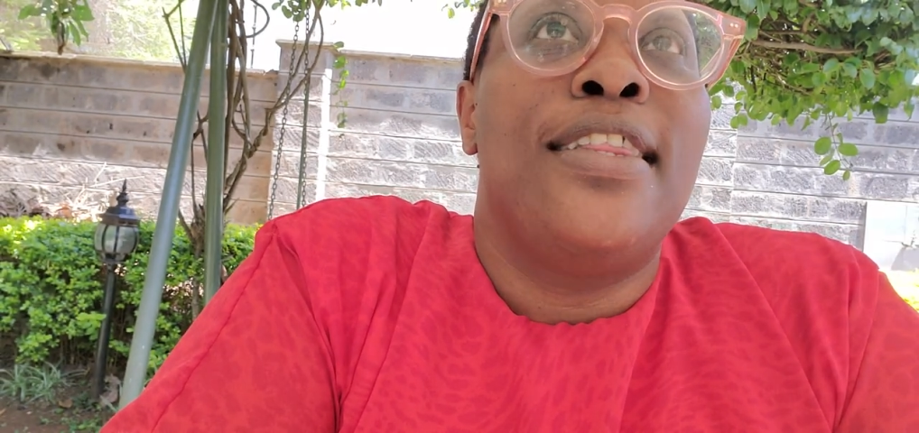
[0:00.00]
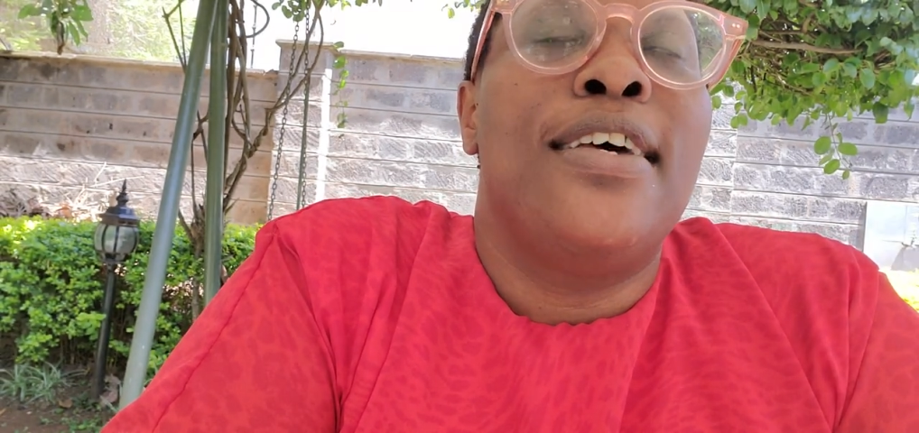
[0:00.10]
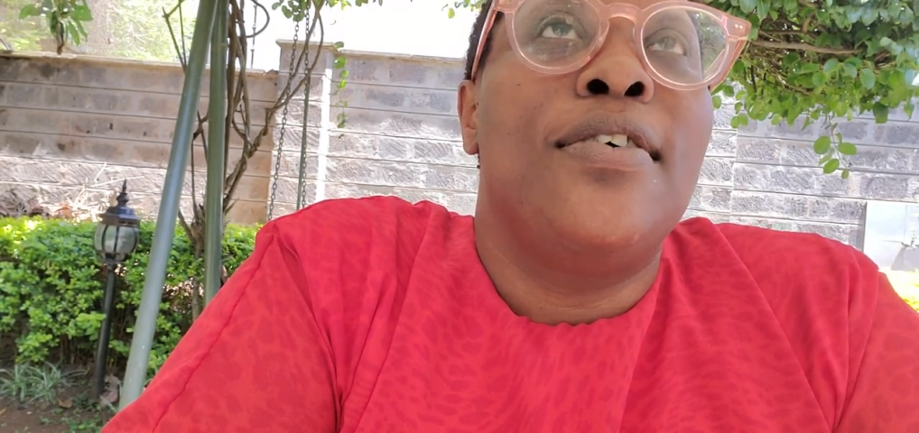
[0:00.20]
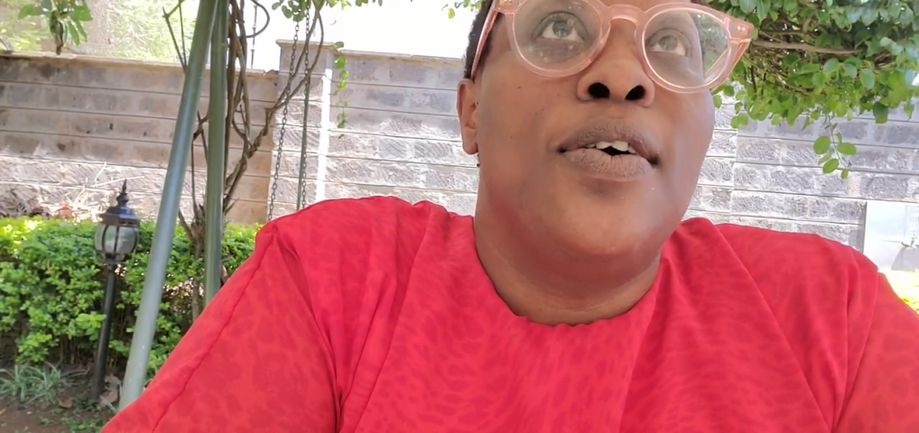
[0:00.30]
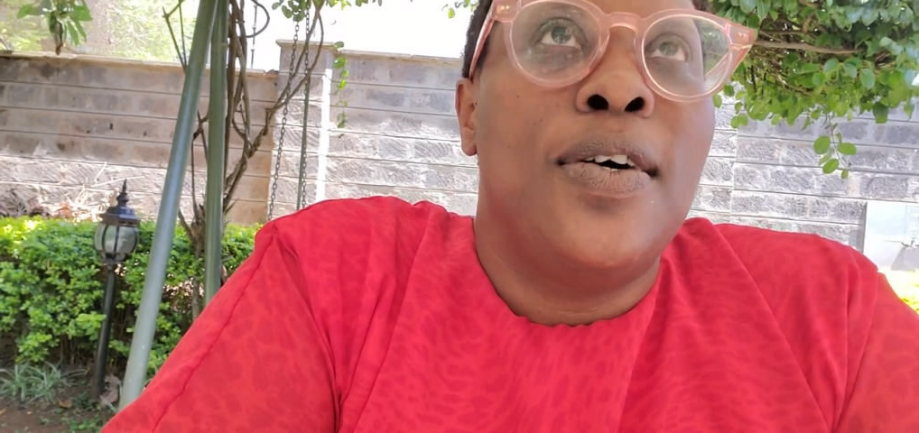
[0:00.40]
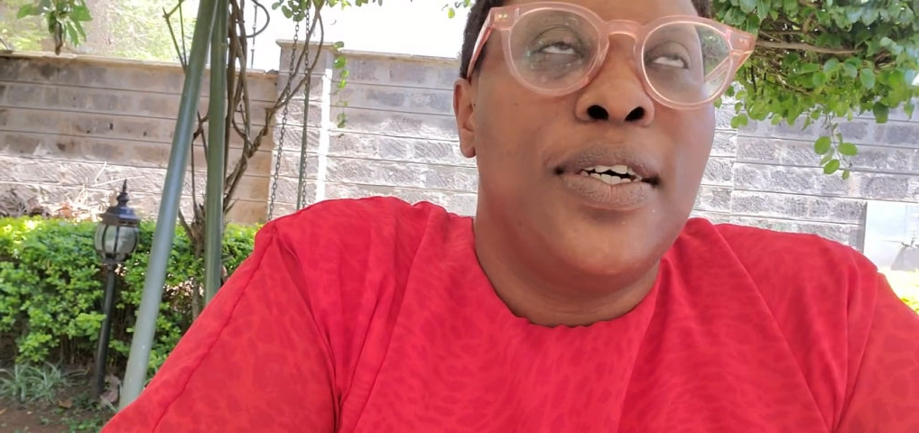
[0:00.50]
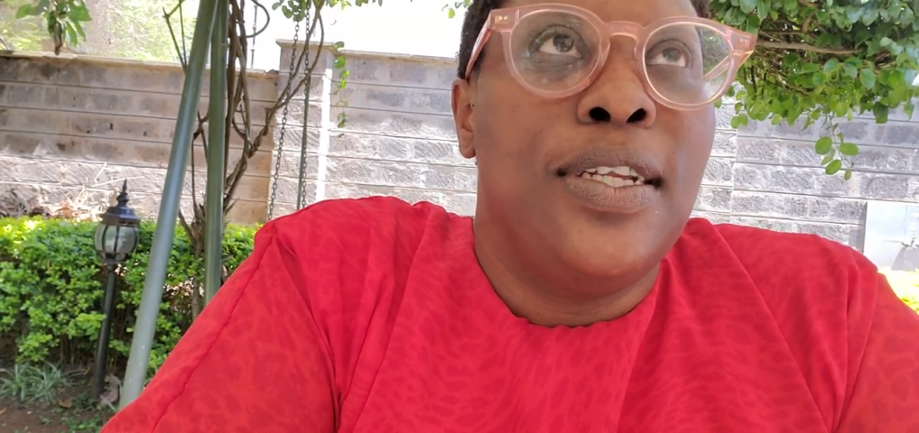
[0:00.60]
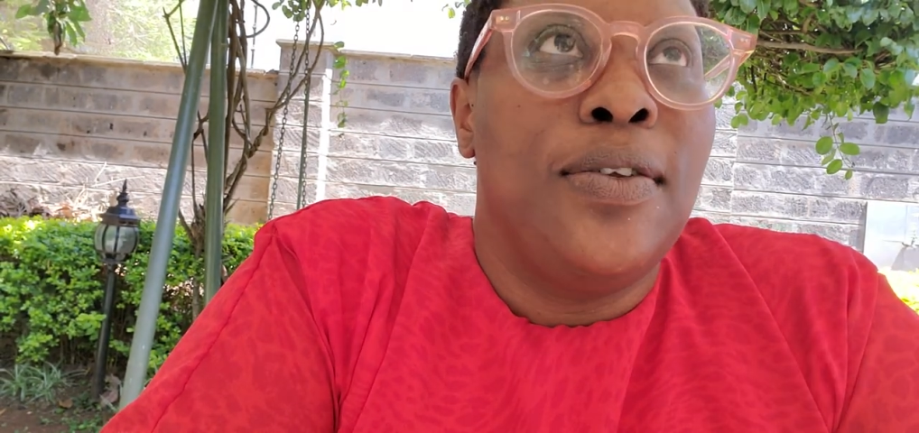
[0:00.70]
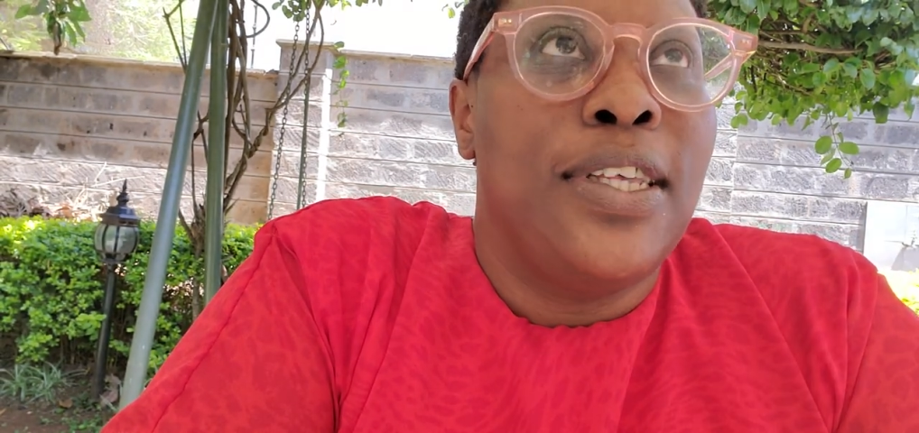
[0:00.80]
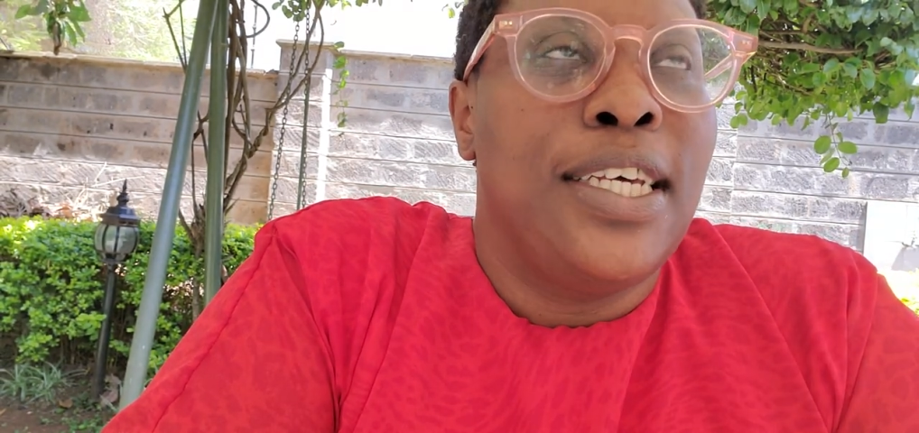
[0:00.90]
thank God
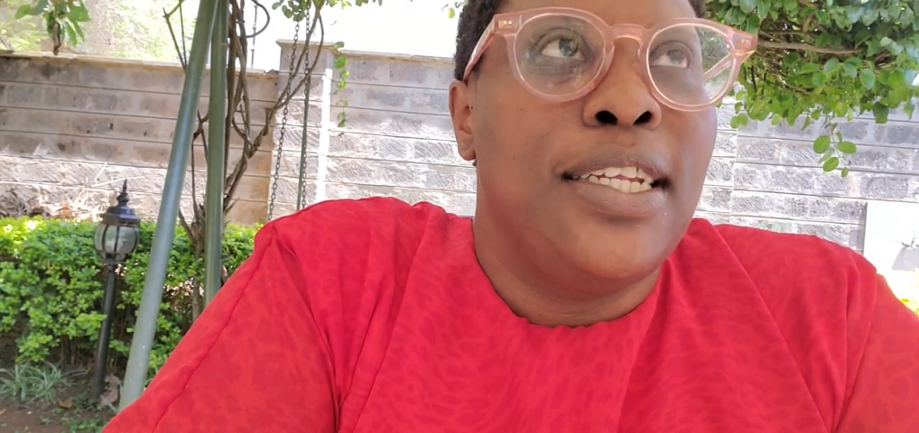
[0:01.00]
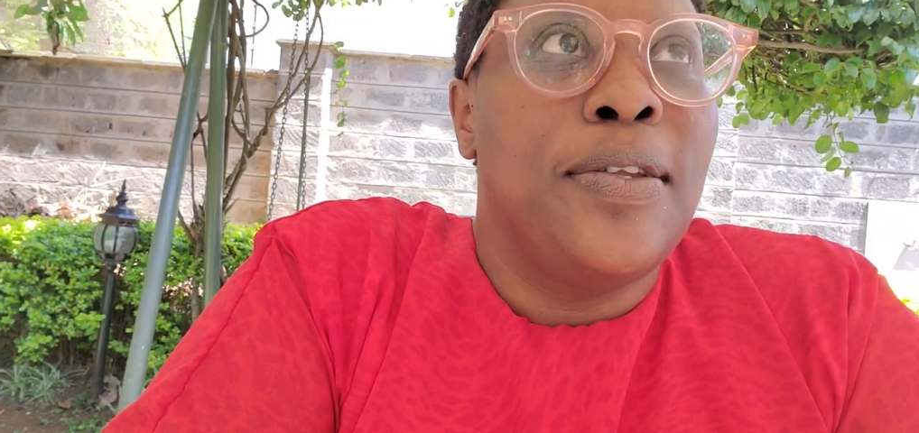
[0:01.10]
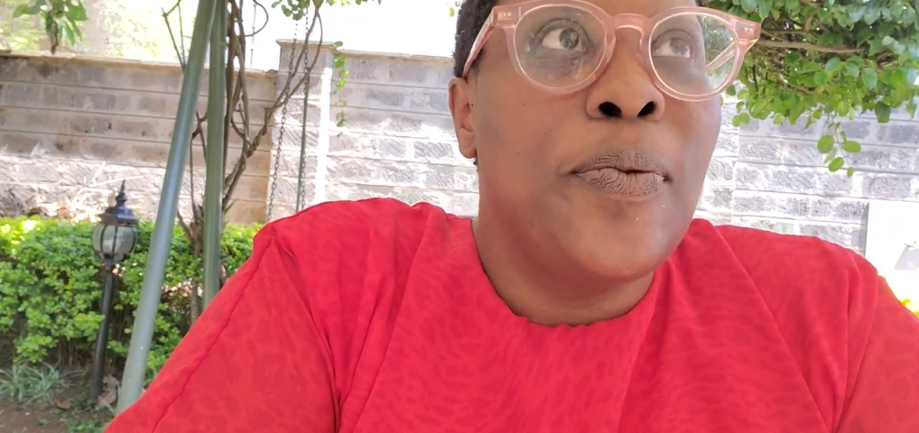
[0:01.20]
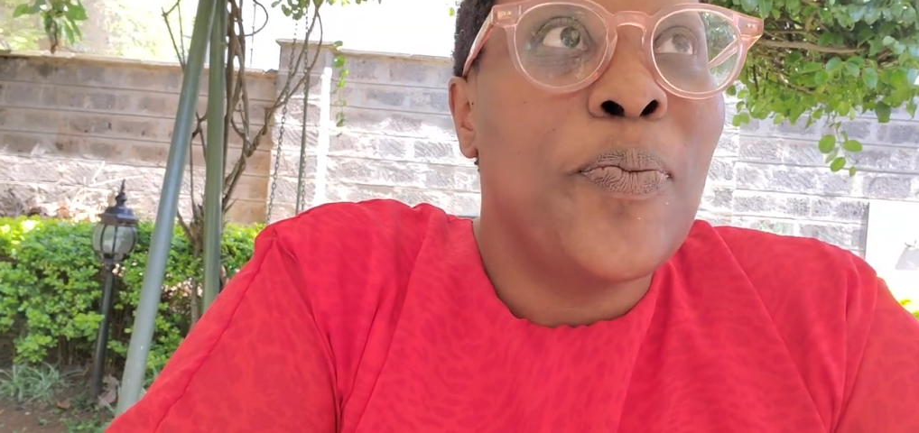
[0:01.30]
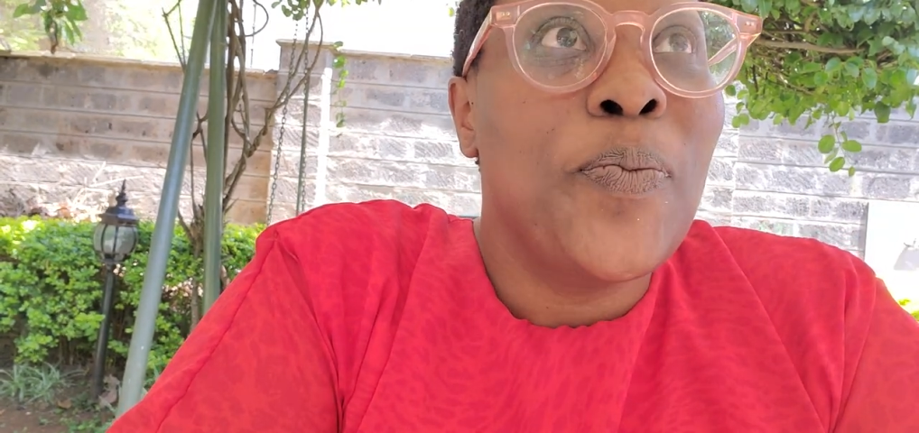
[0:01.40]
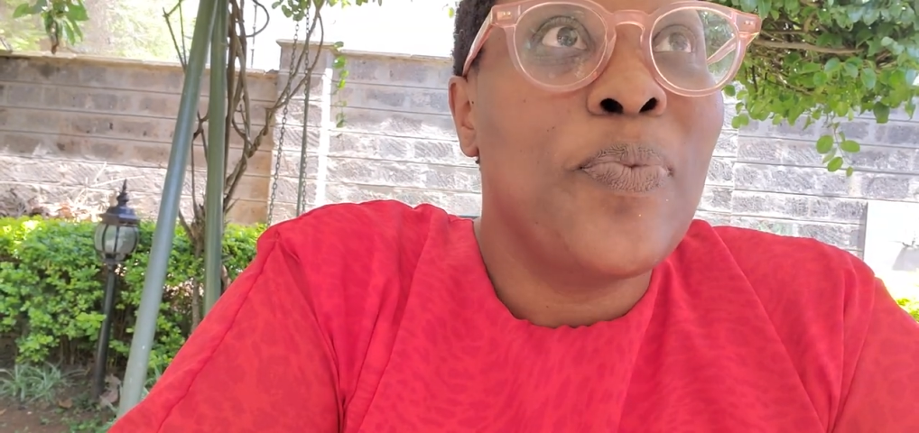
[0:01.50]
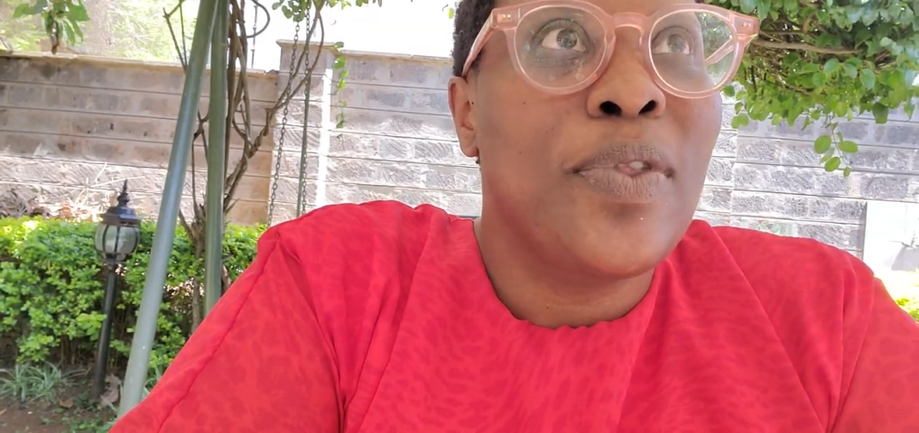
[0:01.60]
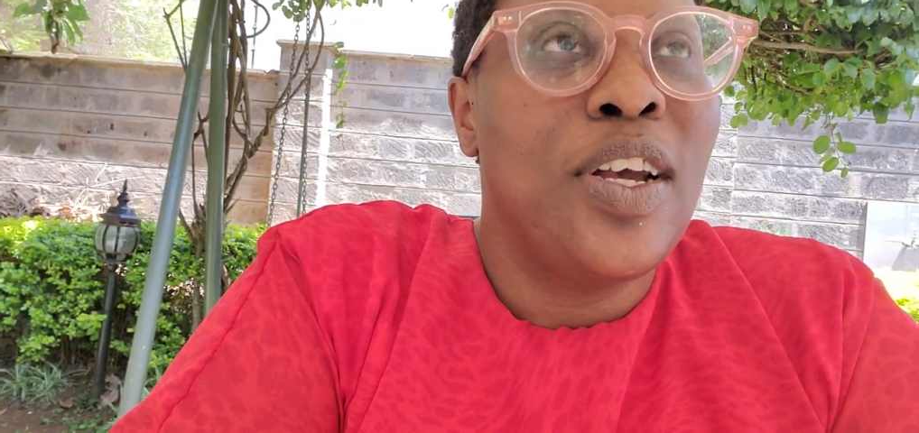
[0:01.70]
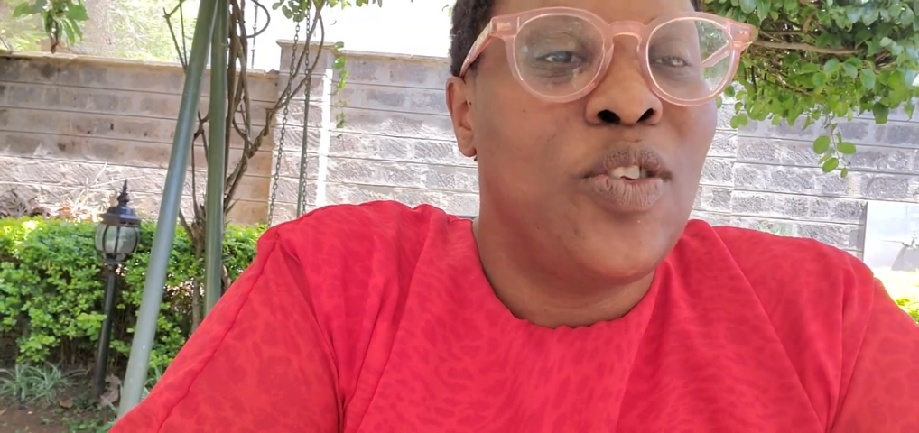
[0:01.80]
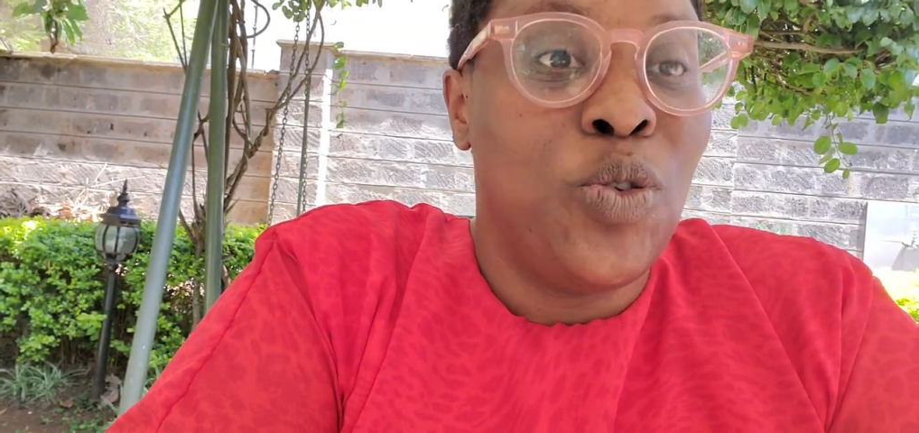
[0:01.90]
that
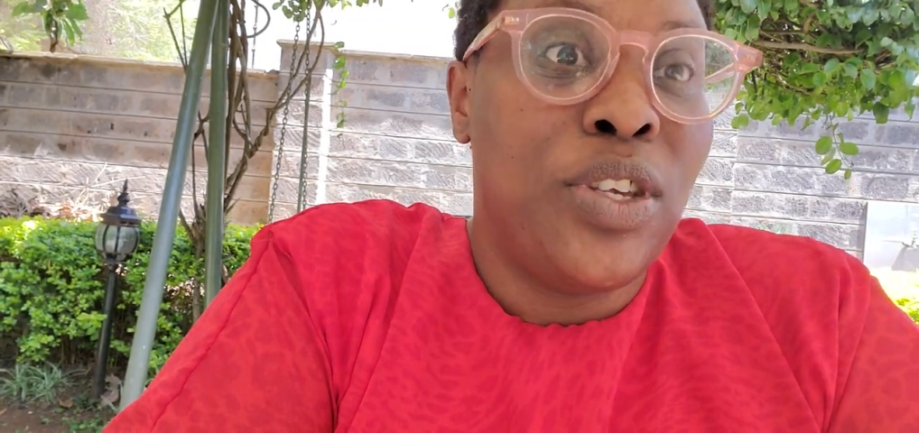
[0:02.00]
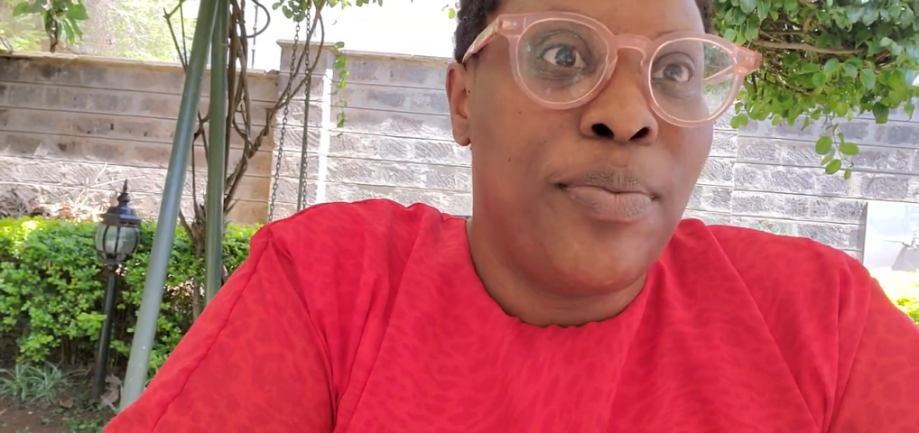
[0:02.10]
two